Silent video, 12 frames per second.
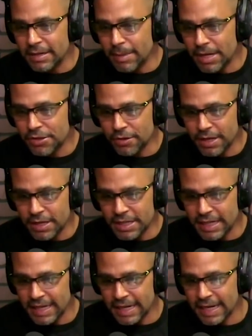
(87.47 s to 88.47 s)
need to make
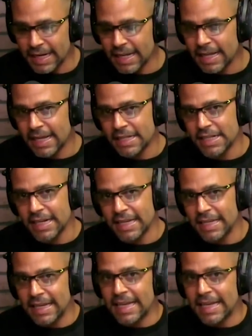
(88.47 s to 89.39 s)
sure that you get in and that